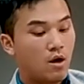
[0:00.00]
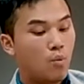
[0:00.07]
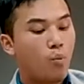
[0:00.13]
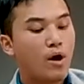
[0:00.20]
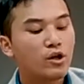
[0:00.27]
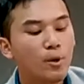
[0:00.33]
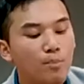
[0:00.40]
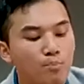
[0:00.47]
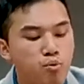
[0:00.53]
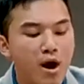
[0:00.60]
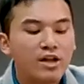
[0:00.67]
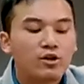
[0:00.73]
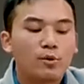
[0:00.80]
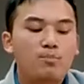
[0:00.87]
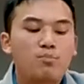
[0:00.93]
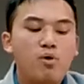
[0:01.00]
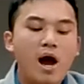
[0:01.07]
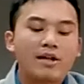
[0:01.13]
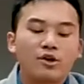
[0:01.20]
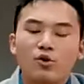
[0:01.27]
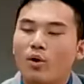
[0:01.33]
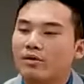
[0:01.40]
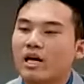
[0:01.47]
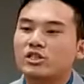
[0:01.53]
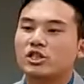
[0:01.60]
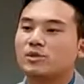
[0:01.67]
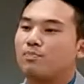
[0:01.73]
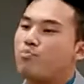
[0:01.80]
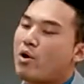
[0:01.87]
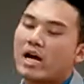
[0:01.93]
When you break the bread, you are not
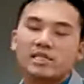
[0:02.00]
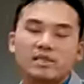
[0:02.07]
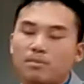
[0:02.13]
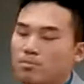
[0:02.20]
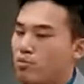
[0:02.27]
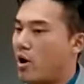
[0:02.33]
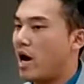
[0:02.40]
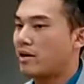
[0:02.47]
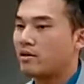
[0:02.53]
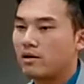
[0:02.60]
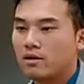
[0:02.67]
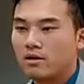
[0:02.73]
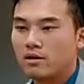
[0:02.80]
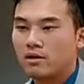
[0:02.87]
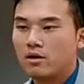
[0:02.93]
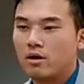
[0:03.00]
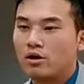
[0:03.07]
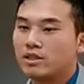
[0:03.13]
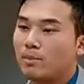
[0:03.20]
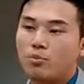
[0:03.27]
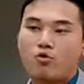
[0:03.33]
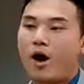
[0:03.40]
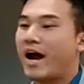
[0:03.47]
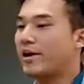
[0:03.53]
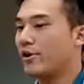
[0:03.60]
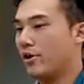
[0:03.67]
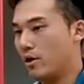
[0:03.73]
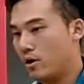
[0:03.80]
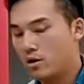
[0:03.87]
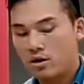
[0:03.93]
just breaking some bread or some
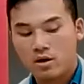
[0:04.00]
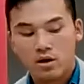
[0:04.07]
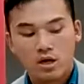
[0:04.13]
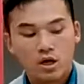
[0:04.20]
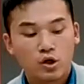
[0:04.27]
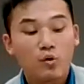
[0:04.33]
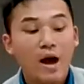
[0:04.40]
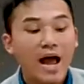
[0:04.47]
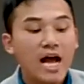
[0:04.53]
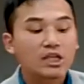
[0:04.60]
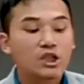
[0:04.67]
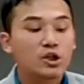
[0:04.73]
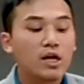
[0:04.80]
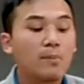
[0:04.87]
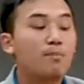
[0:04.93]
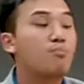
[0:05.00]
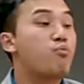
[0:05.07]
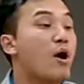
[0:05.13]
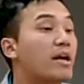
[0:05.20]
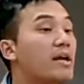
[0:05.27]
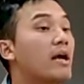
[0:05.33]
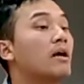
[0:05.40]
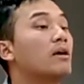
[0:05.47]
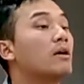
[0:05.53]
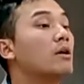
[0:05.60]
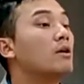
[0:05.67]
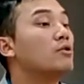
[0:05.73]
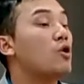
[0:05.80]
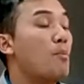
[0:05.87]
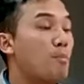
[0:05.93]
cracker. You are actually breaking
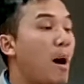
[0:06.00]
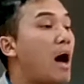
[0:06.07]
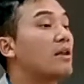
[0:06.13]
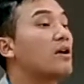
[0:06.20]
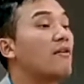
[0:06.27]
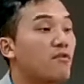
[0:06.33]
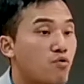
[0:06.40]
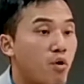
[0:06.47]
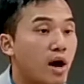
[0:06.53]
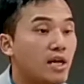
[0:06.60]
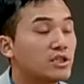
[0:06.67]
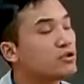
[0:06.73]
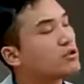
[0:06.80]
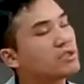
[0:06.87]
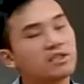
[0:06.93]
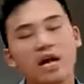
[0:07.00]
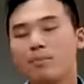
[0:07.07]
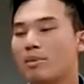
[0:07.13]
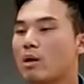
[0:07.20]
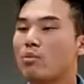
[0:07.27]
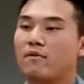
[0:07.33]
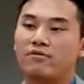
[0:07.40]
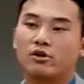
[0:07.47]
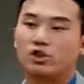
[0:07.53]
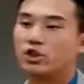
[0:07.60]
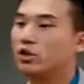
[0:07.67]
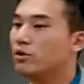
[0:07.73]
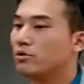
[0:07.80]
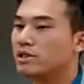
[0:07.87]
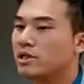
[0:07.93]
the body of Christ. The same thing with the
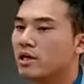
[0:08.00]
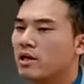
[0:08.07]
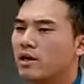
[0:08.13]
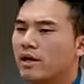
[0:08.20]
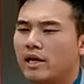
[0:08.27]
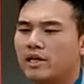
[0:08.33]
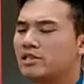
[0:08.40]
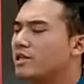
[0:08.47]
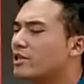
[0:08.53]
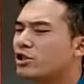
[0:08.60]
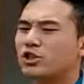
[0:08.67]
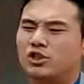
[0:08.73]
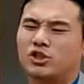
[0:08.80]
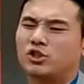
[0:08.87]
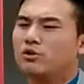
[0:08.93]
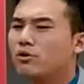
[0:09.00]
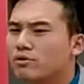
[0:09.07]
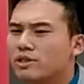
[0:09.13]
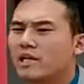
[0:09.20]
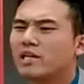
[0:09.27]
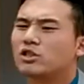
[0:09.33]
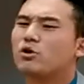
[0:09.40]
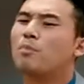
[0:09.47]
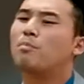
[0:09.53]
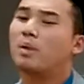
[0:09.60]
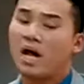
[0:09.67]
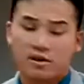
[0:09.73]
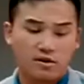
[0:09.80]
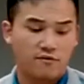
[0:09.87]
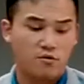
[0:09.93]
Jews. It's not just Jews, it's the
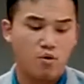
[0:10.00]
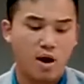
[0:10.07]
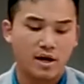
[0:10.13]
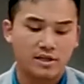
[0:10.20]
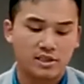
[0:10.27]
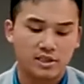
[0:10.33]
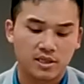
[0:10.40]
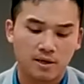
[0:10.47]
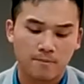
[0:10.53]
blood of Christ.